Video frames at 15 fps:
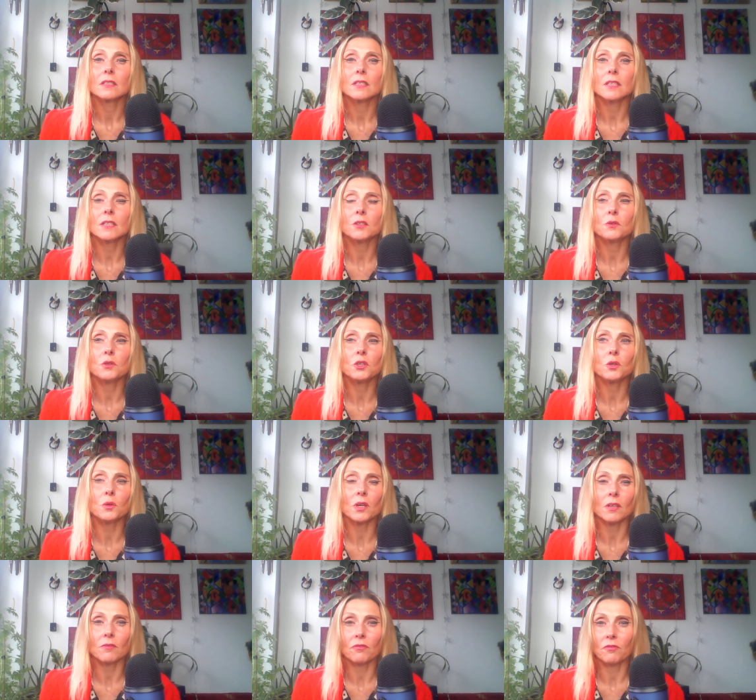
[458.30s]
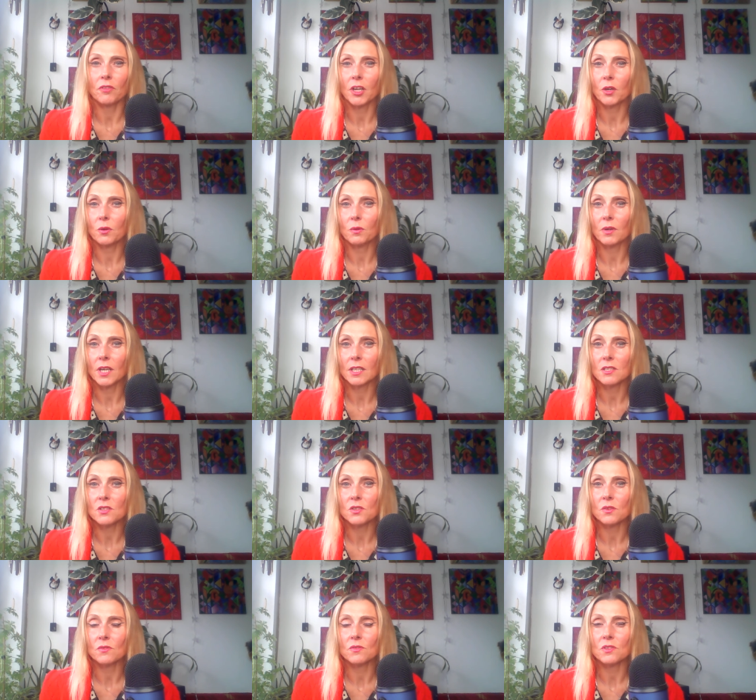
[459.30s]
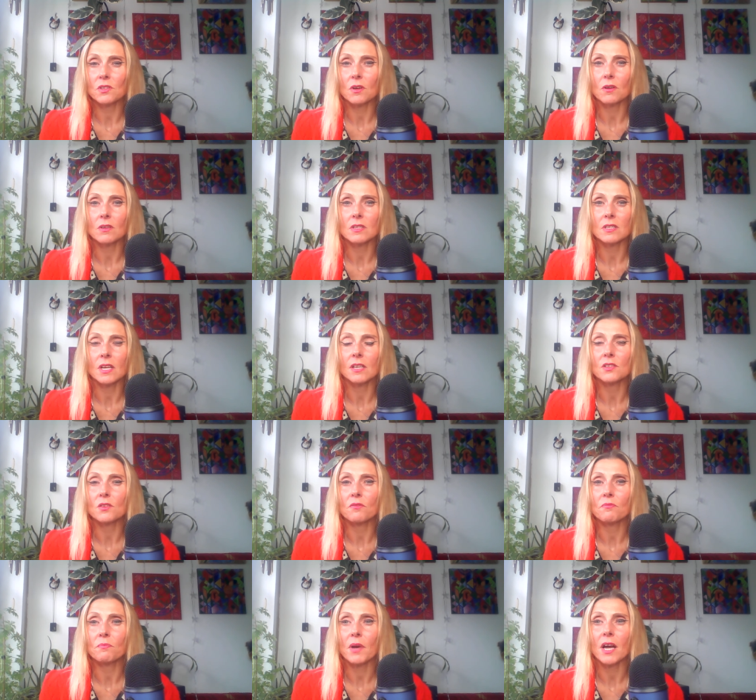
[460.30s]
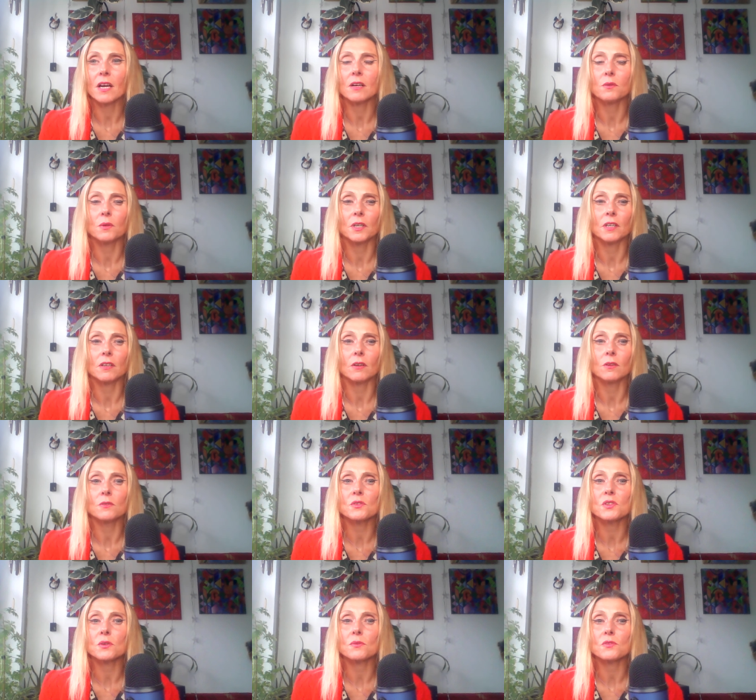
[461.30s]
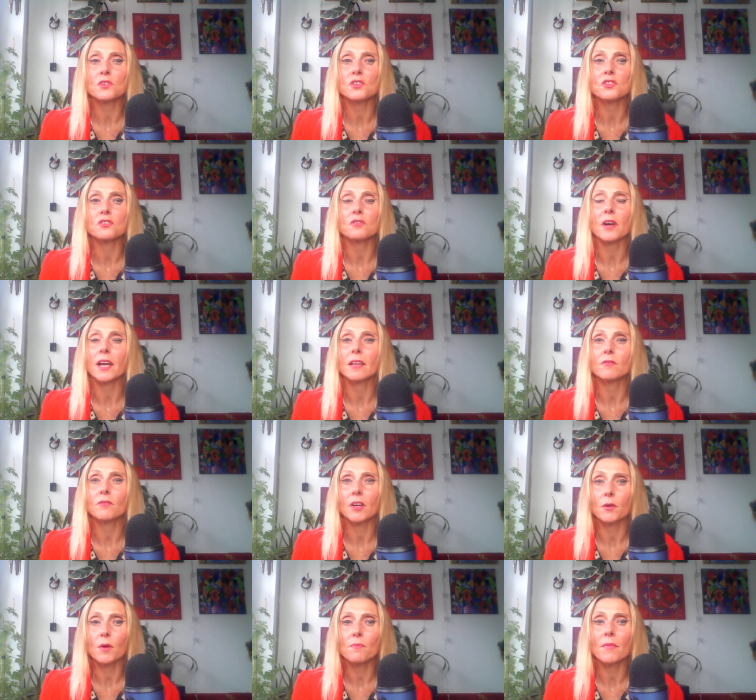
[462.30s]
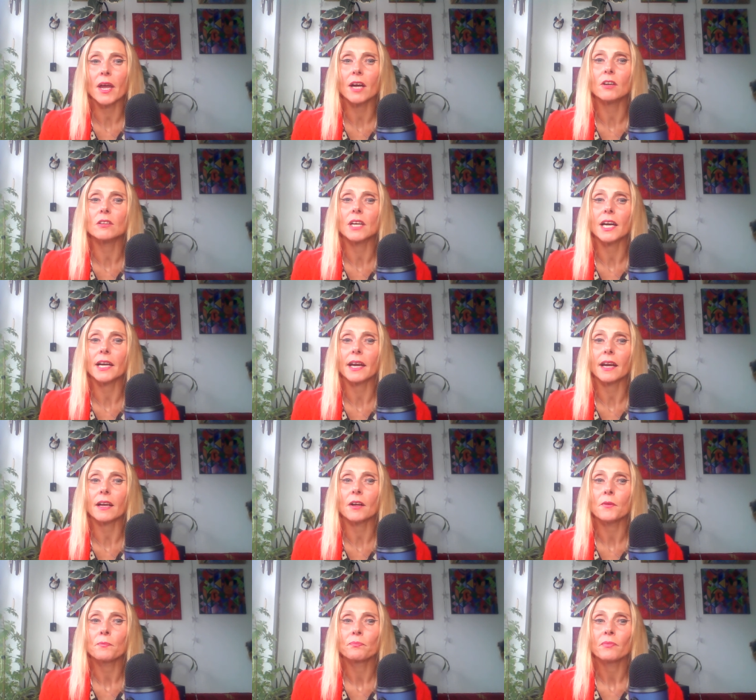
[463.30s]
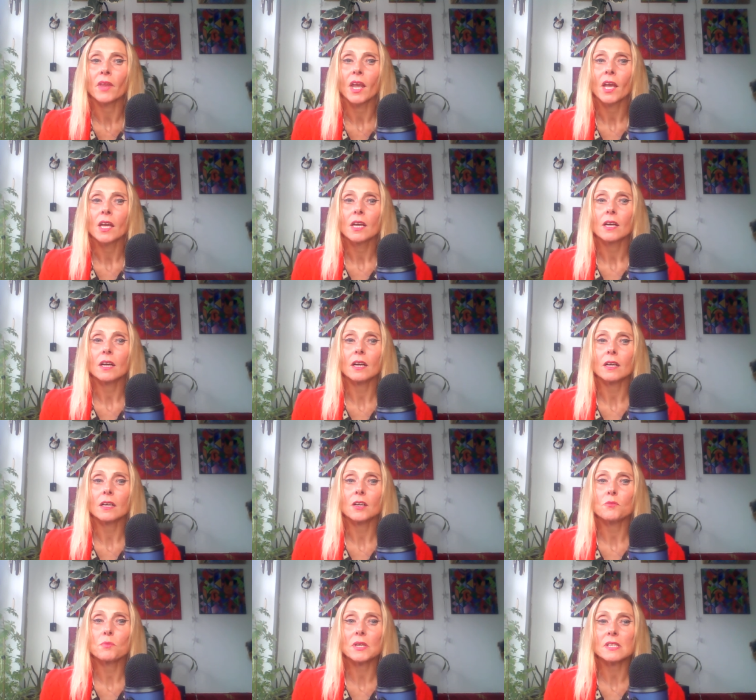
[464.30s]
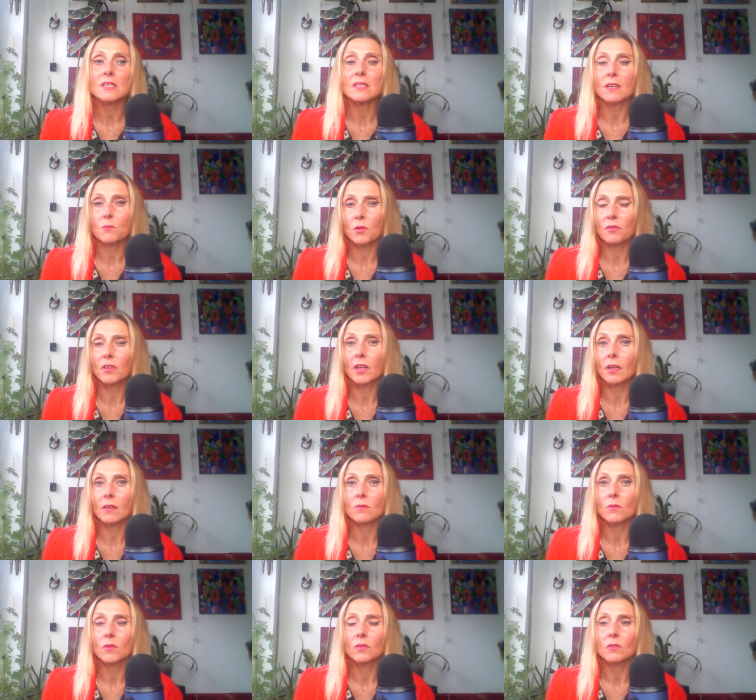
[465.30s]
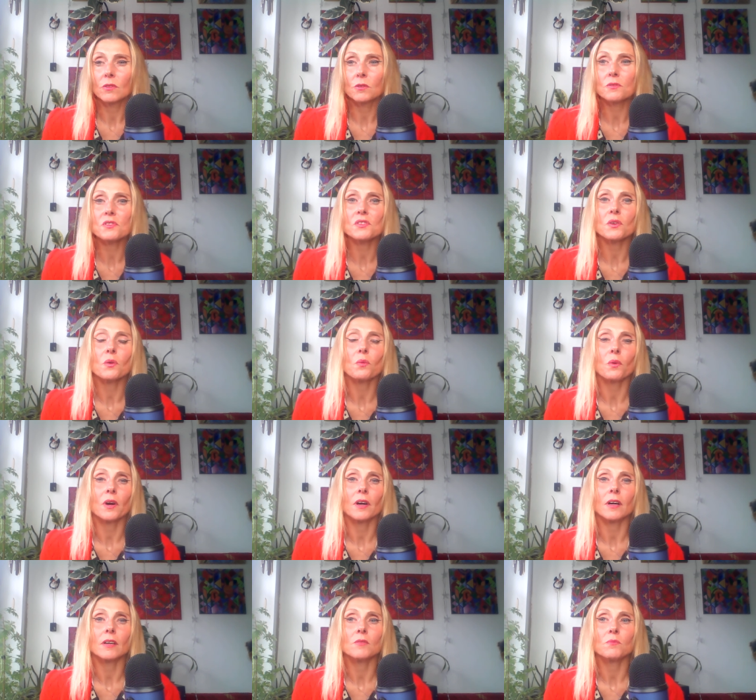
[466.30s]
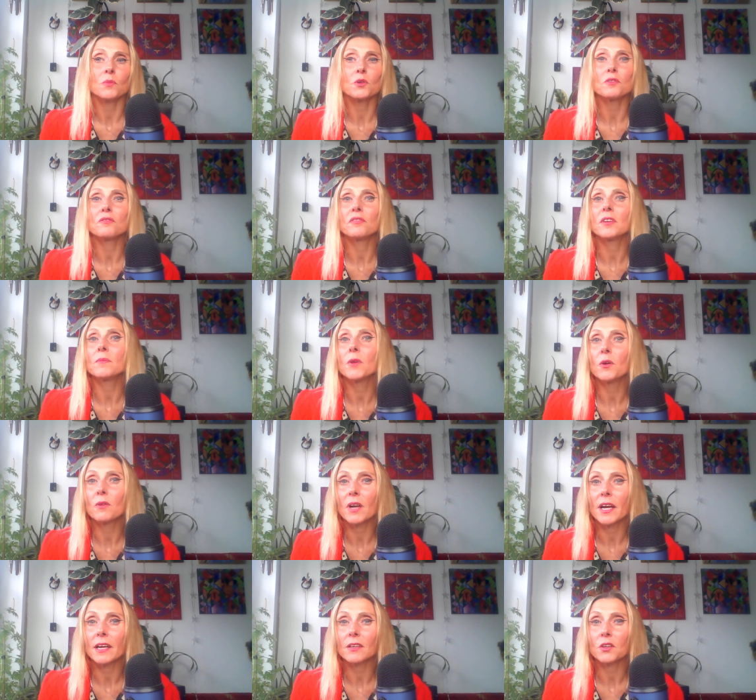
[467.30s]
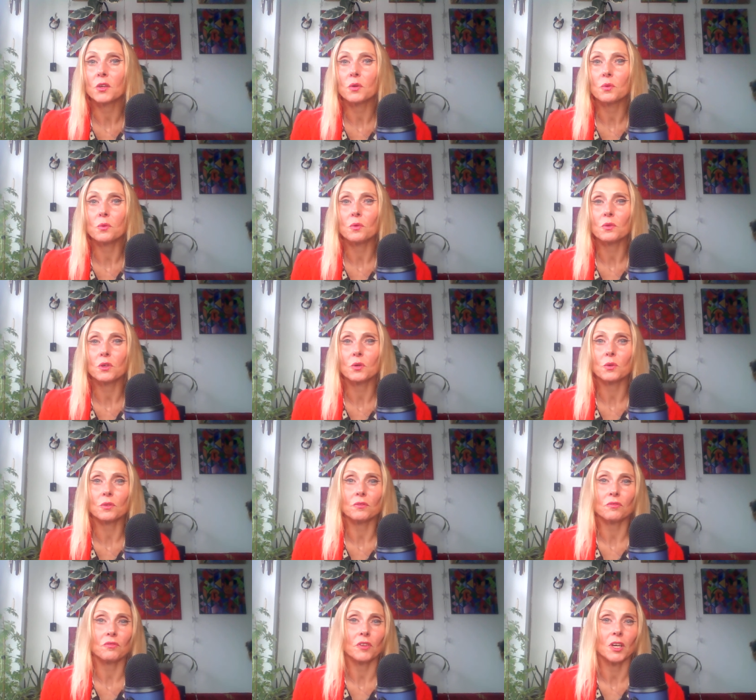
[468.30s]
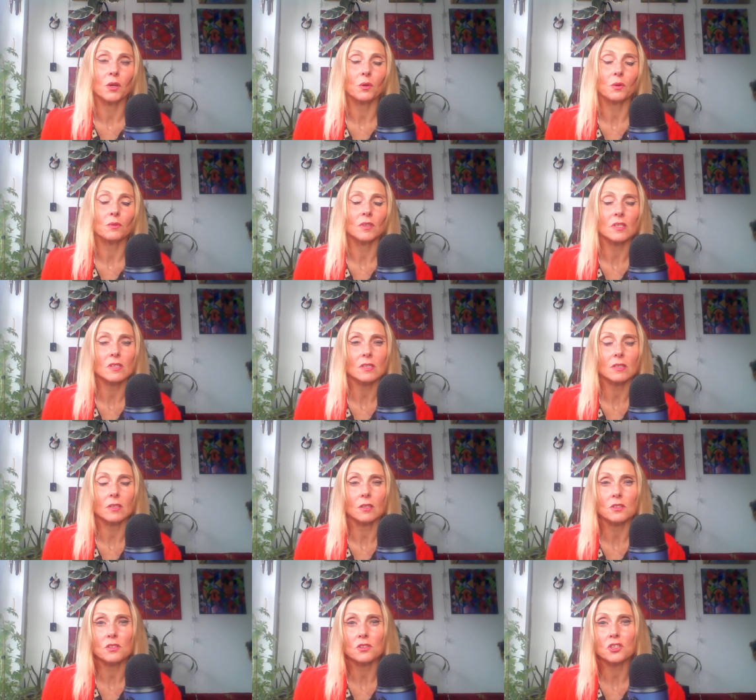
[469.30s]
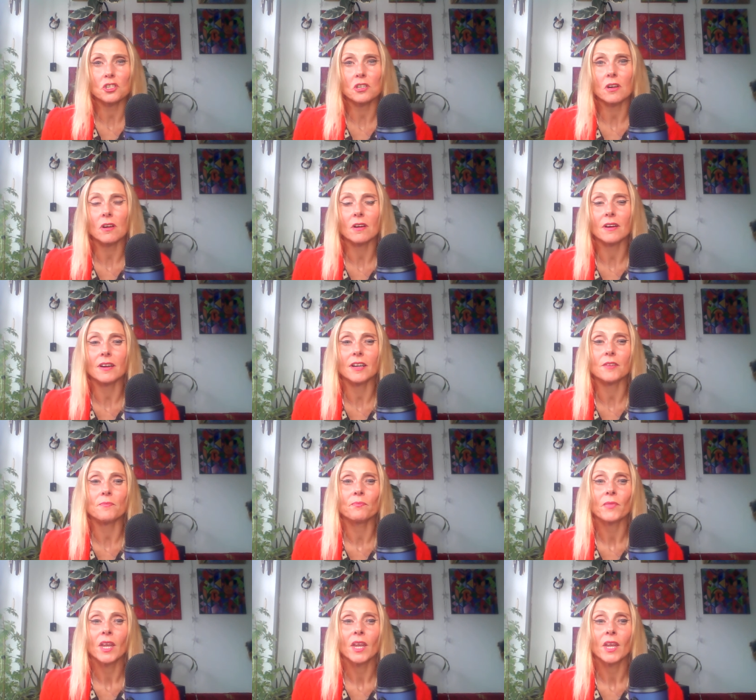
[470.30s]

you, you can feel like some uh, sense of power, also strength, very male like. Uh, but some of them also were more female like you you could feel this this charm